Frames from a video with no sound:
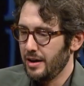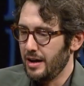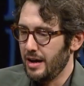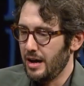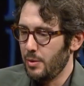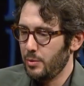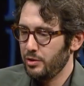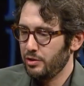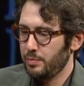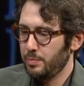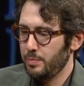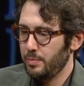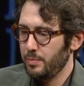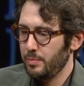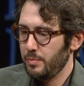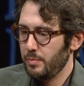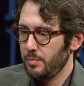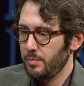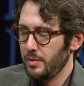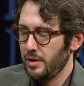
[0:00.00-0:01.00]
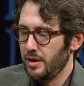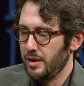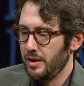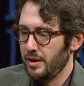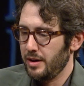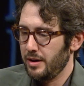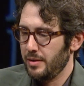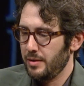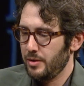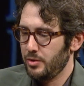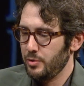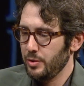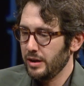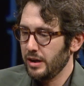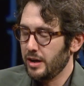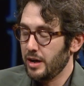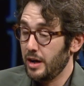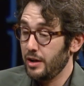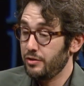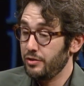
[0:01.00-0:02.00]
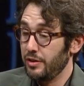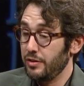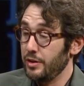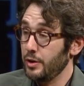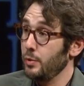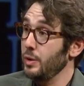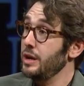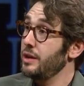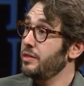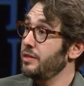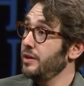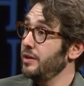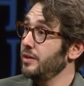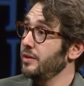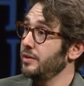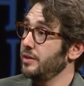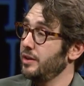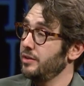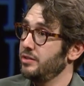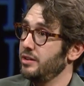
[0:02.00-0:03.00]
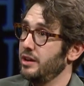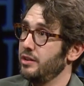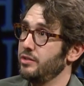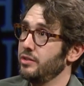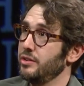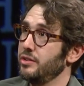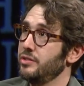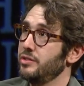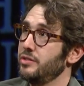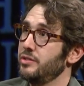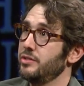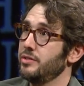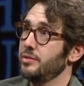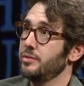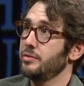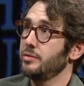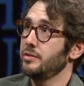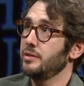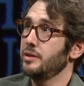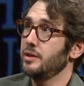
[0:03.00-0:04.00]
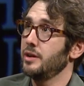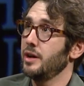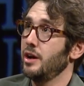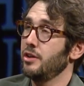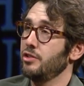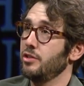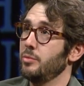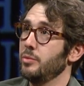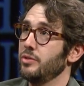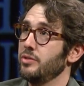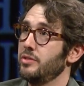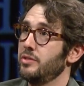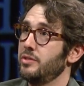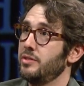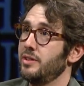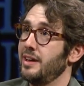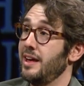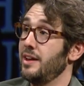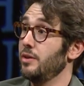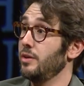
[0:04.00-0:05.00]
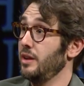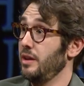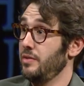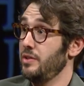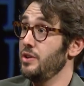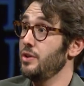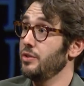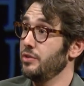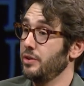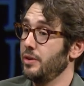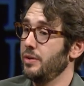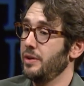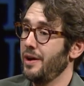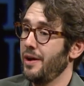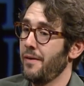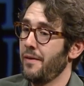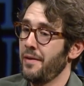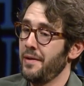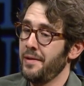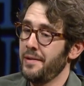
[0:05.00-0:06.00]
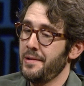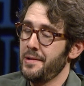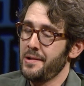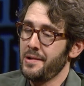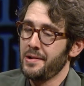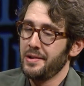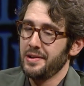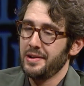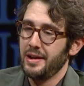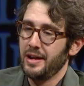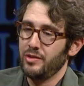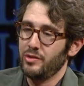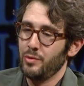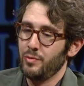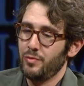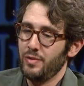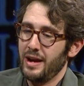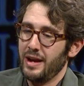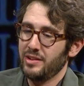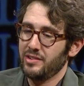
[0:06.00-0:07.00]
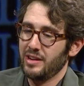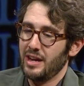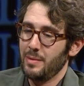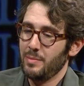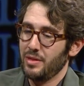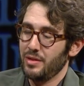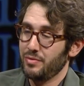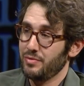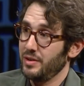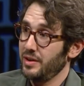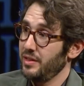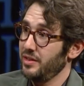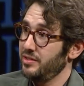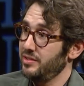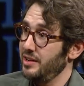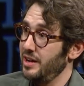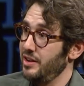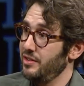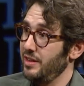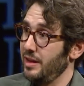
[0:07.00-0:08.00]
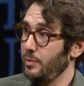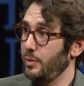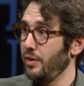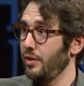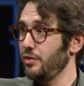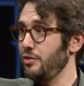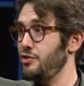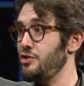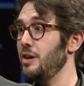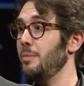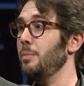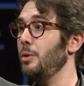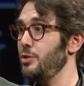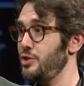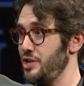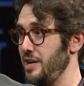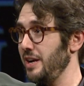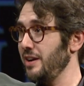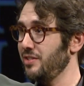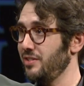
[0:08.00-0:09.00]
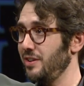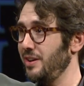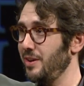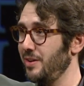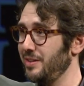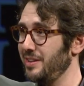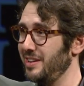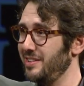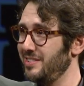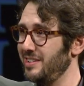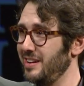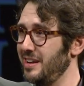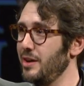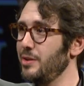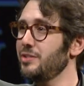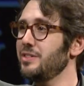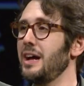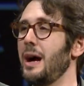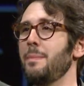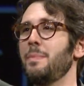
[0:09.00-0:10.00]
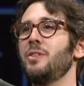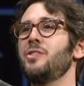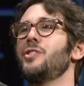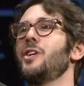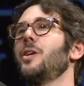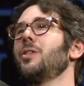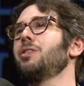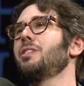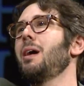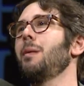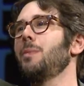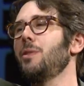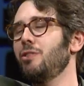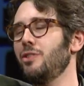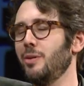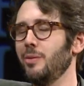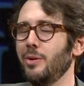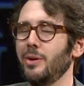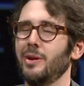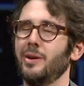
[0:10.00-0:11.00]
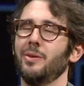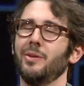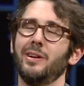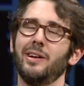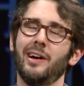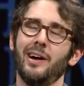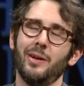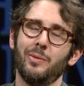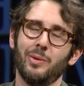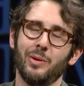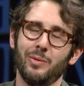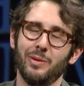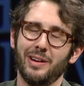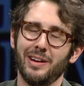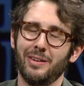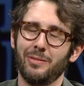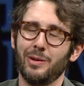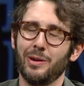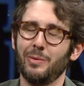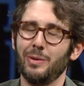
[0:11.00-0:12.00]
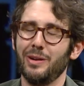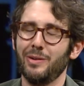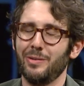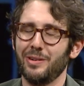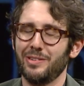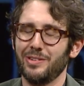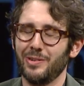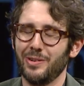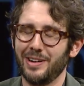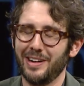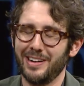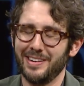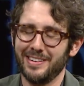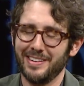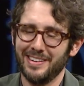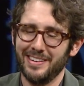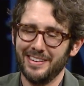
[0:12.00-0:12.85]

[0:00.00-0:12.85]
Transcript: I was uh, doing a concert at the Greek Theater in Los Angeles, gosh, almost 10 or 11 years ago now and some fans came to the front of the stage. They had one of those jumbo checks, you know, and they said, "Oh, stop the show! Stop the show!" I'm going, "Oh God, what do we got? What are we? What's going on?"